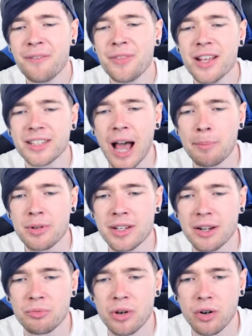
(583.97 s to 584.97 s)
if this happened
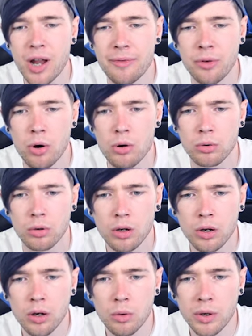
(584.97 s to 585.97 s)
in real life. Oh,
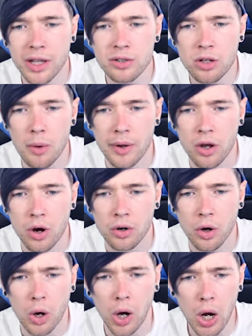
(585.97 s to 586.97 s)
what is going on?
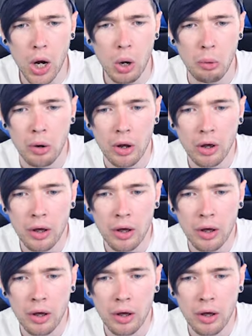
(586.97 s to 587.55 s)
Oh.